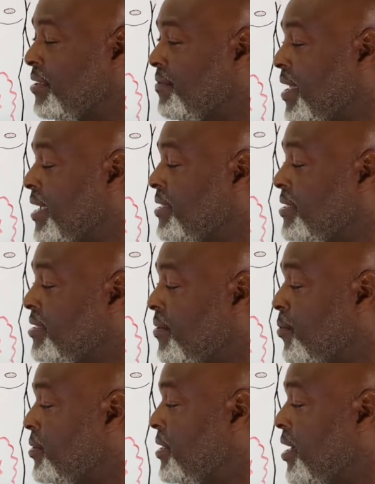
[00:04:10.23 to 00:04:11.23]
If they
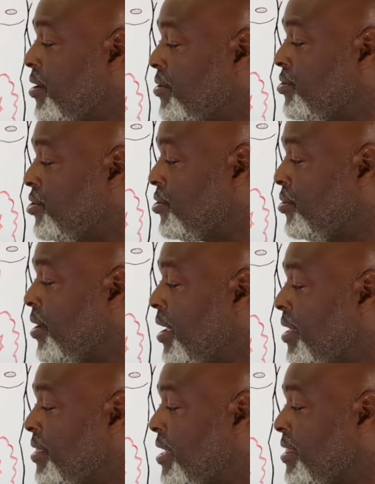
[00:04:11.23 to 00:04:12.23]
someone tells you
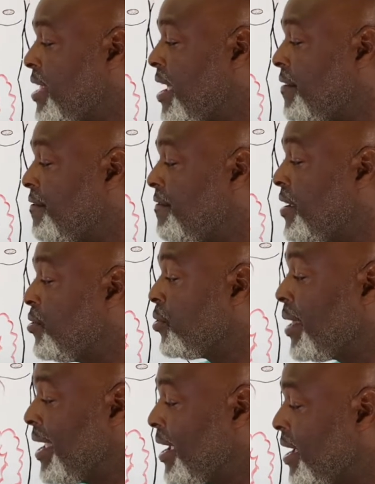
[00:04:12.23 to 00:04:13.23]
that they have
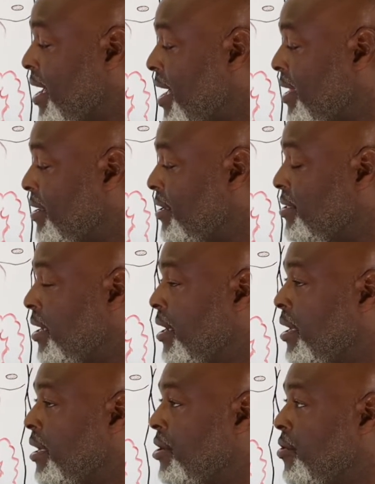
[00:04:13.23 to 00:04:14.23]
fecal incontinence,
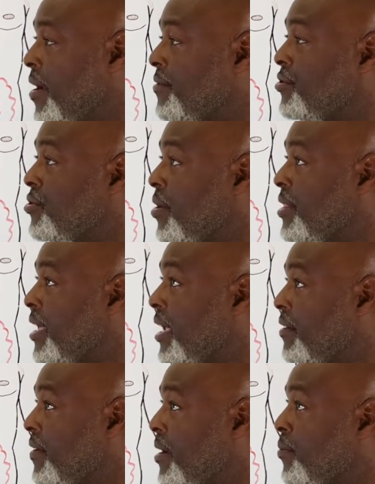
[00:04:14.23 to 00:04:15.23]
you have to start
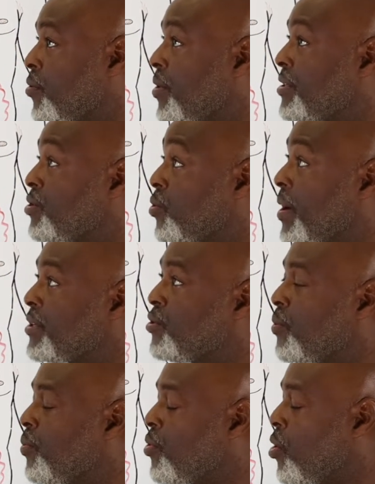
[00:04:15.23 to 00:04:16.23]
thinking of hemorrhoids or
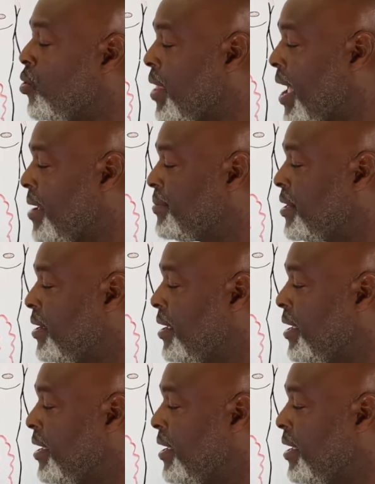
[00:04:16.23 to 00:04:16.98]
rectal prolapse.